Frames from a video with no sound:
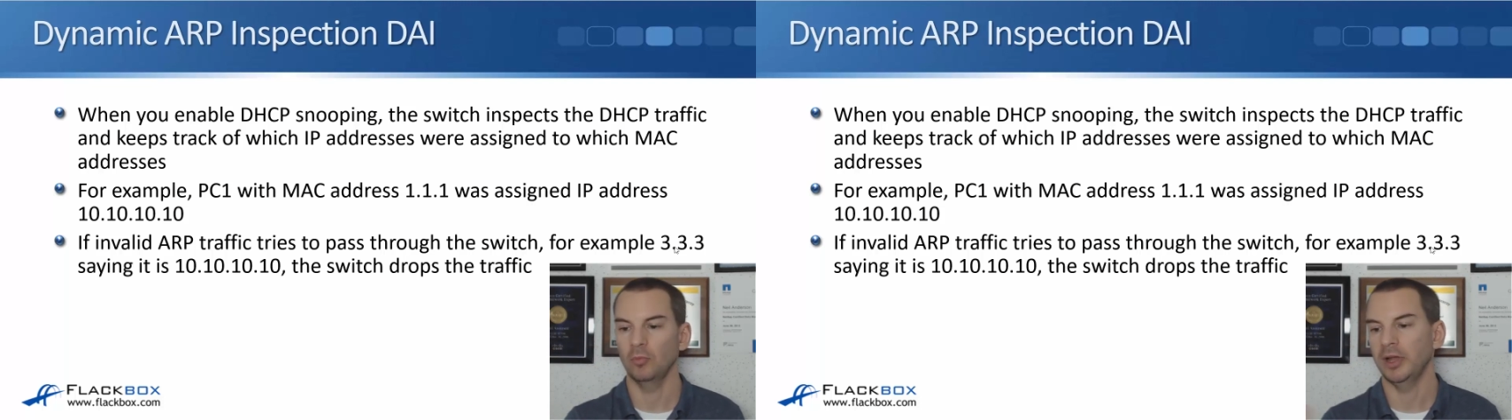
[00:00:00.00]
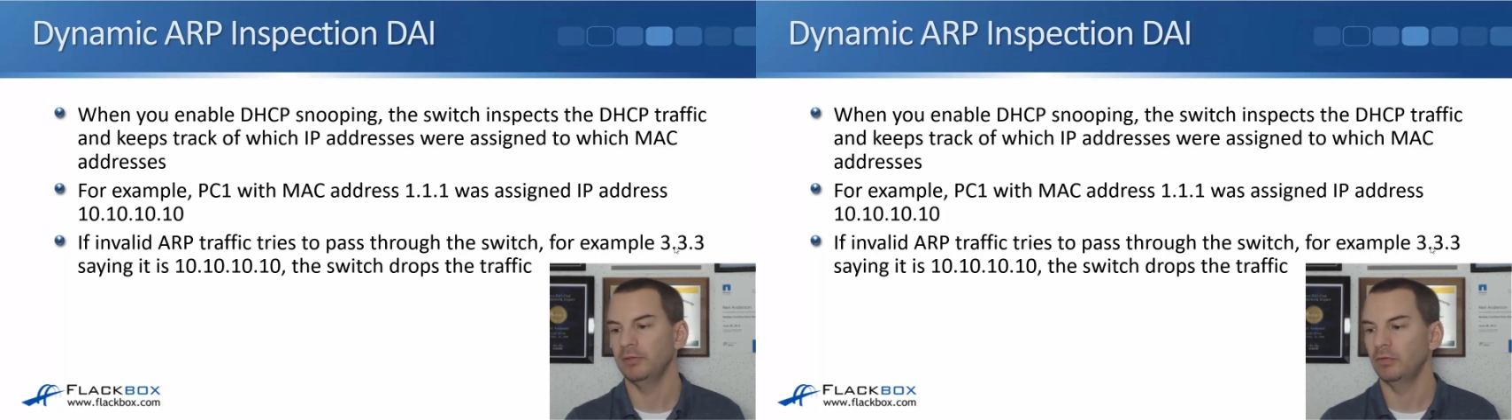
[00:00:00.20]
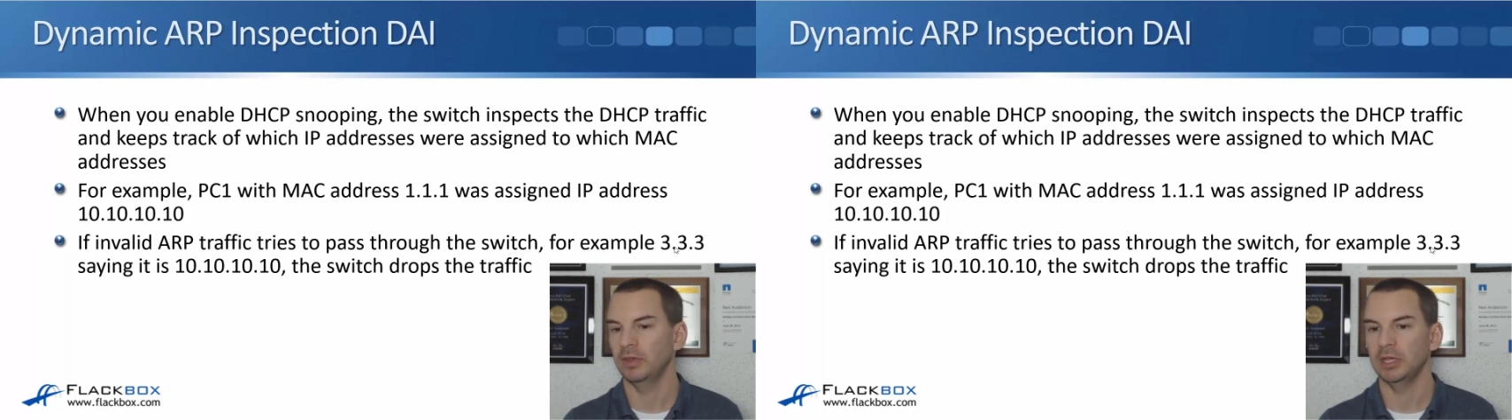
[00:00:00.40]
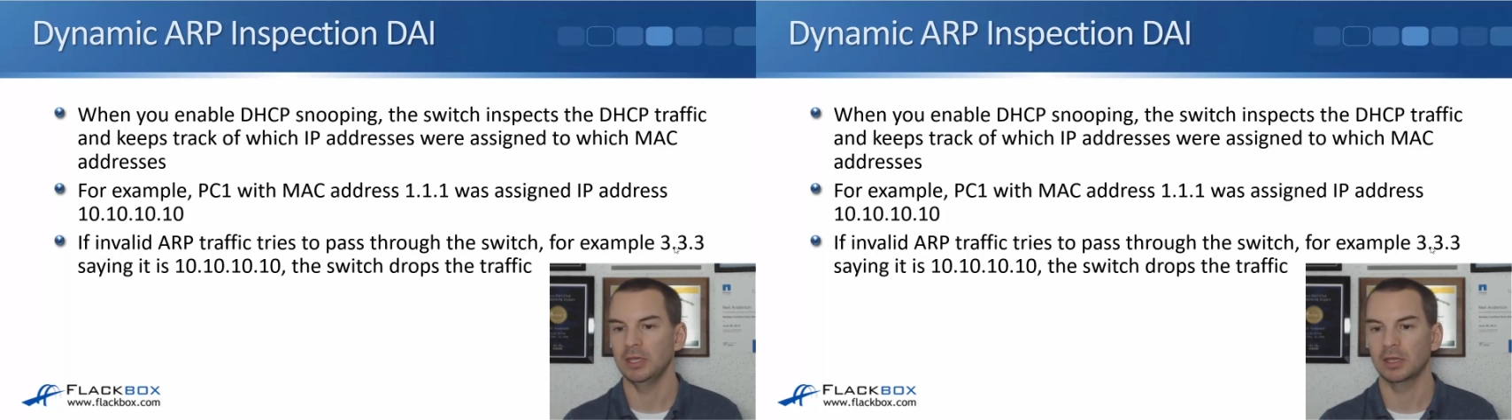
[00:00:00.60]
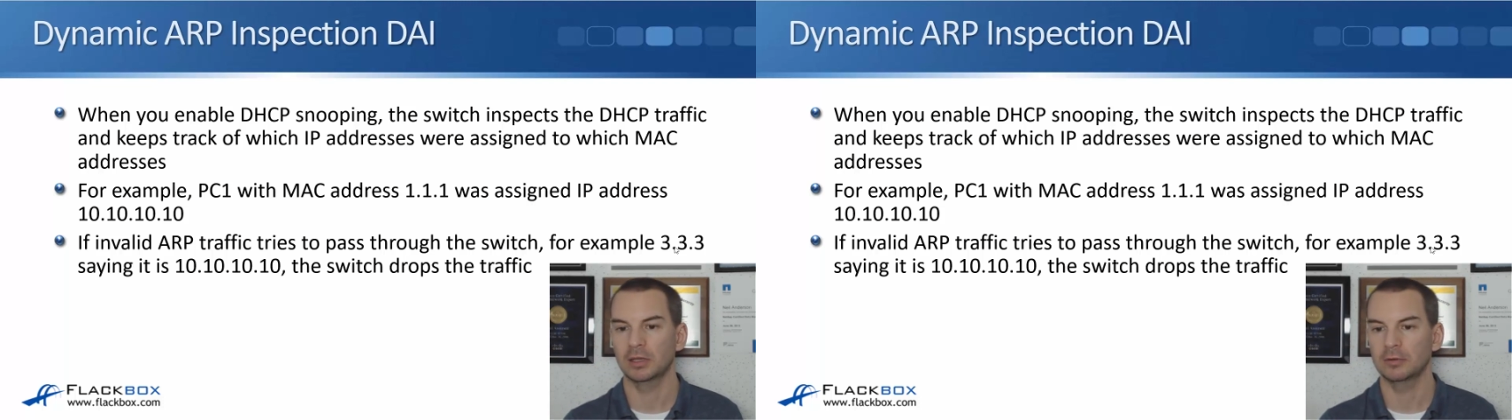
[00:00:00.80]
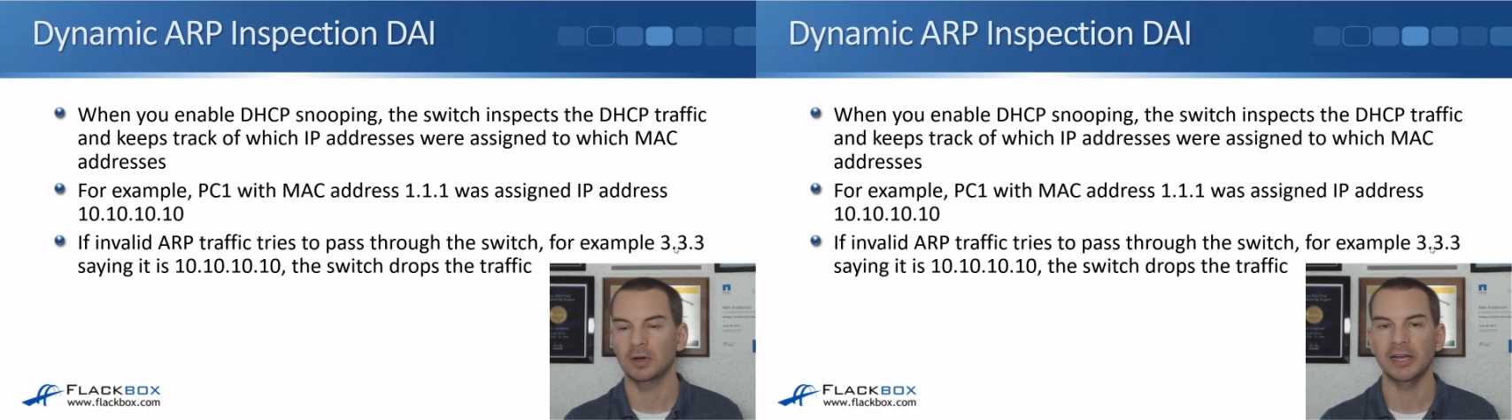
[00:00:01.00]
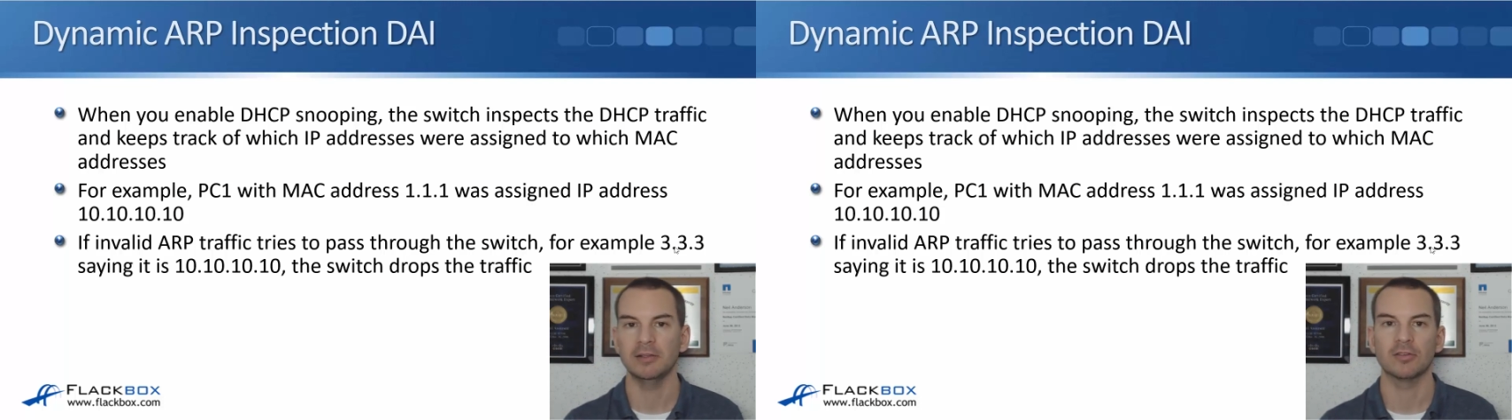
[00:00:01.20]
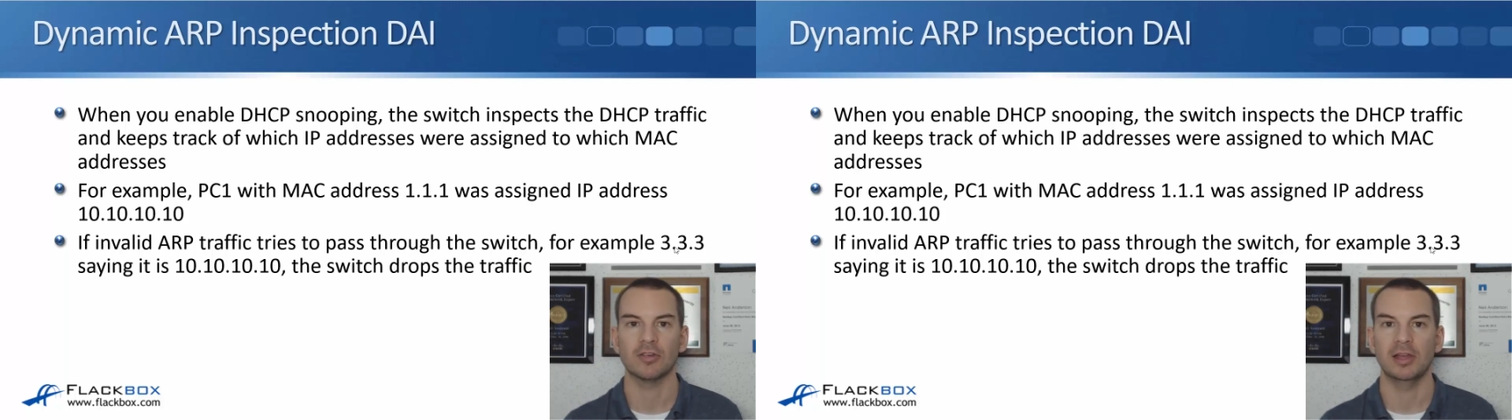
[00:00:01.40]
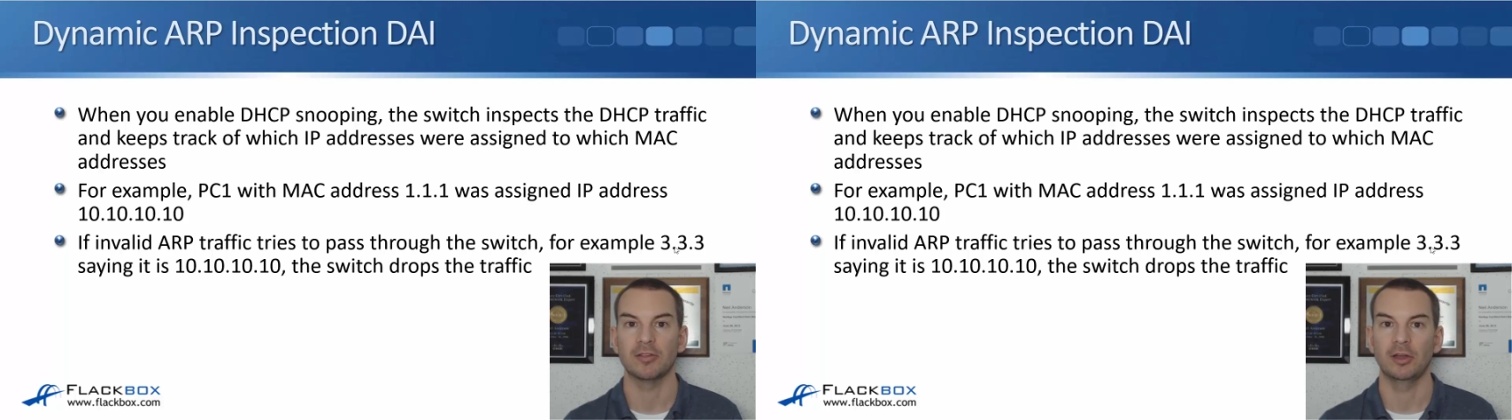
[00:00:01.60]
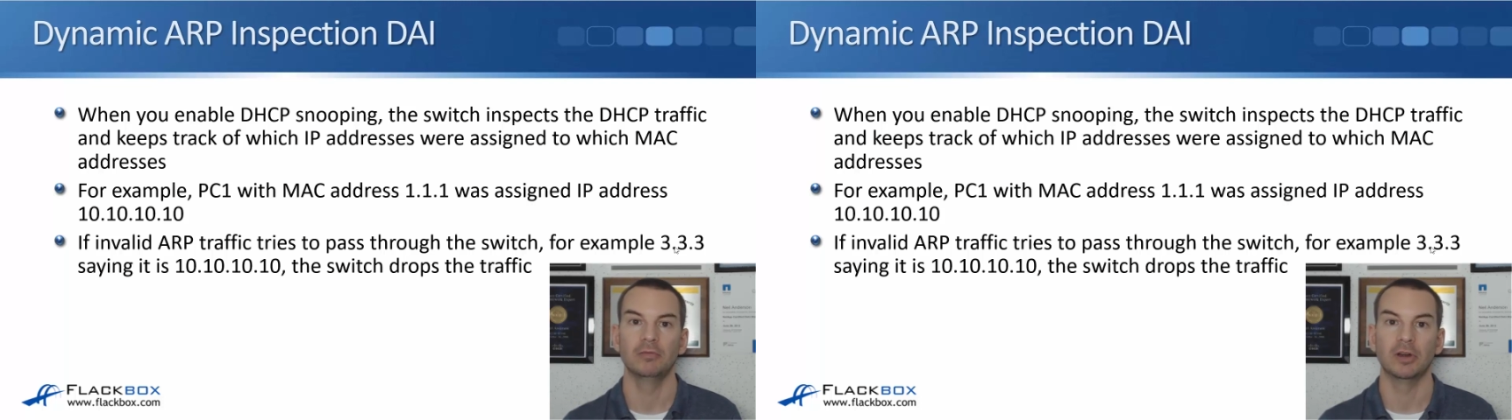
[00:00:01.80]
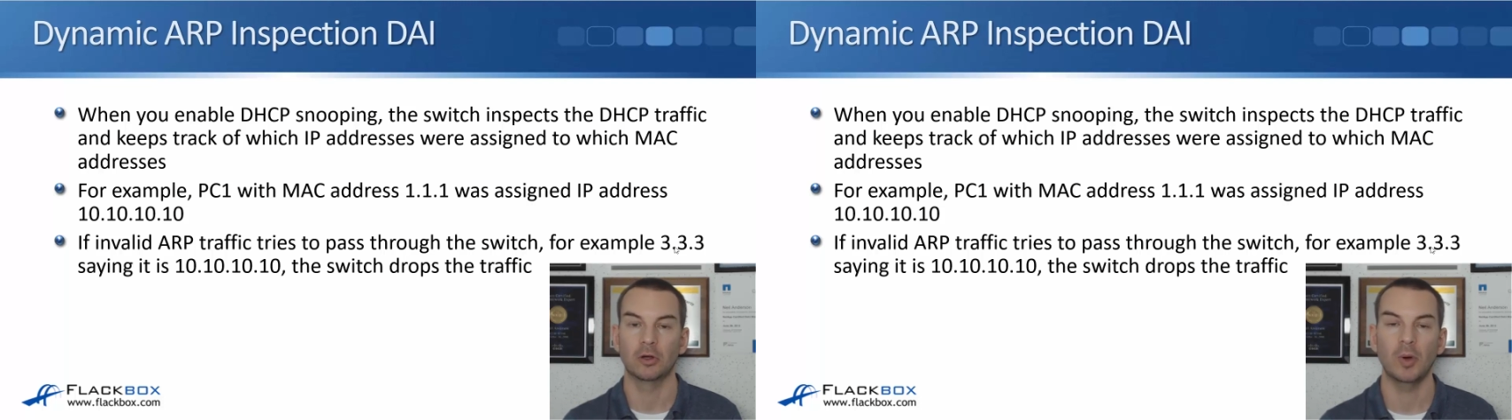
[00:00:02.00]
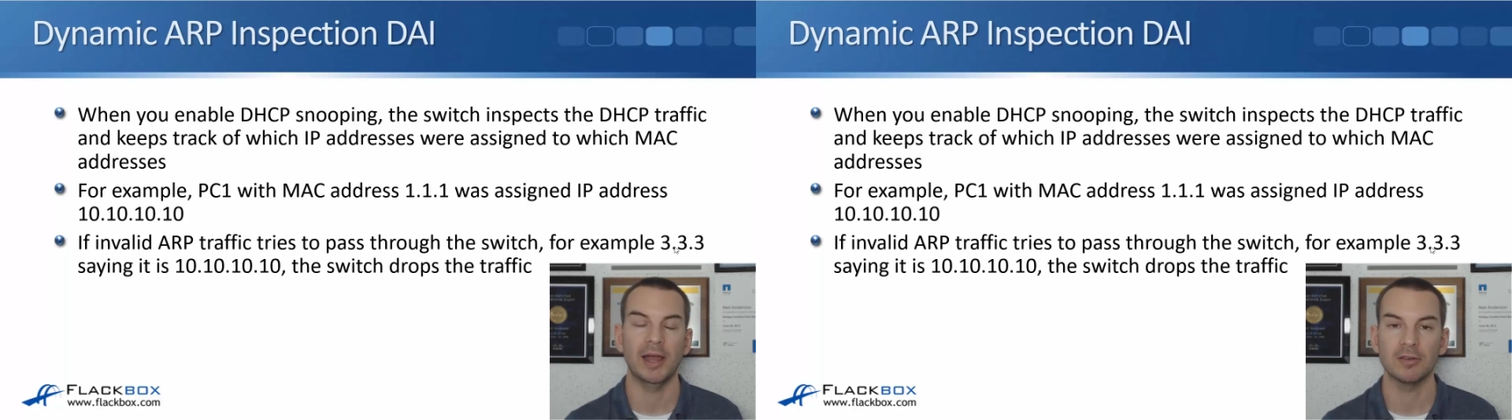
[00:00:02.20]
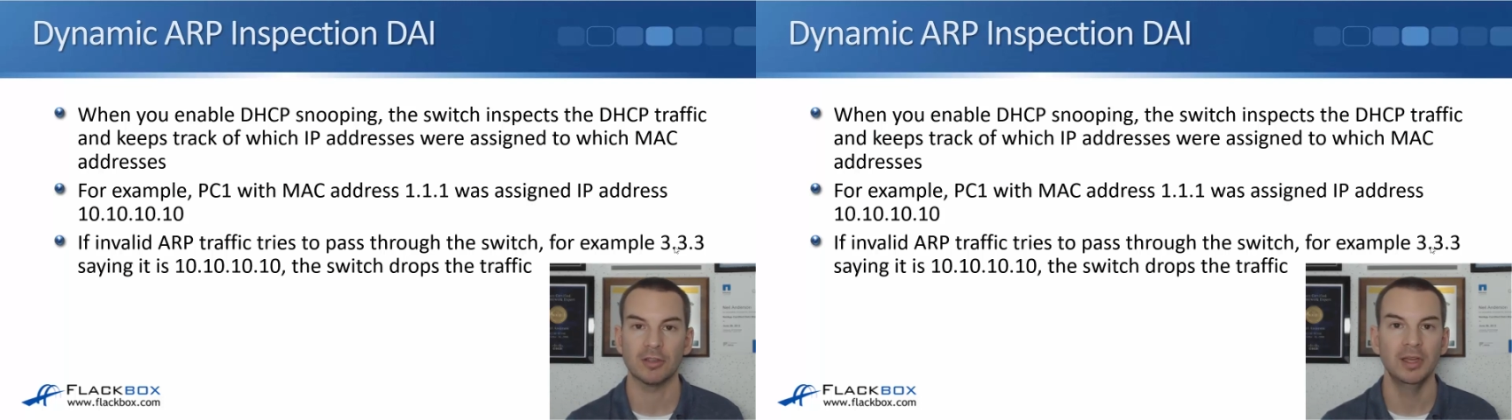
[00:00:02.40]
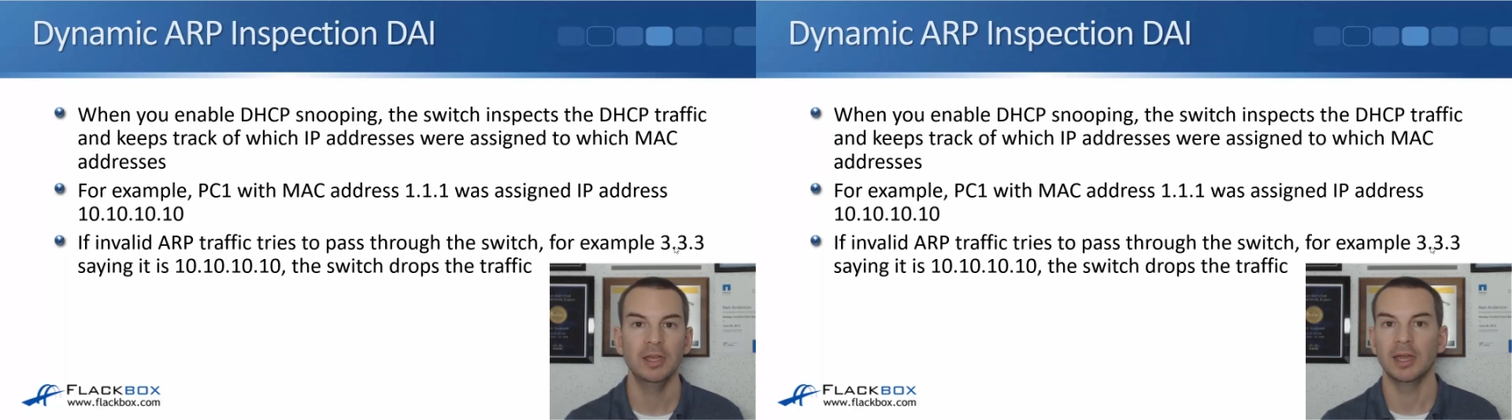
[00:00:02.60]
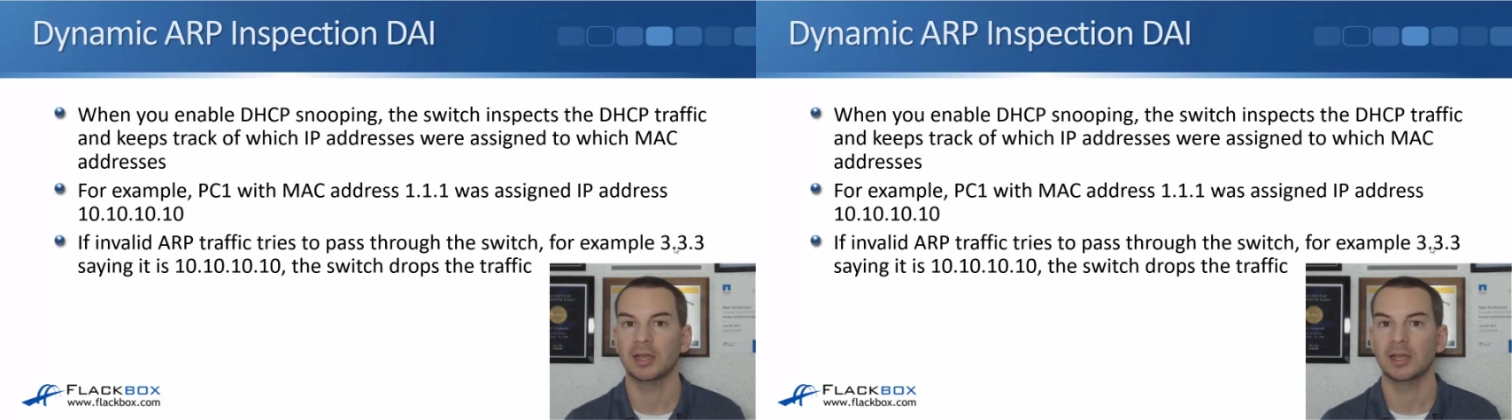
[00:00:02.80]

When the client sends out the request,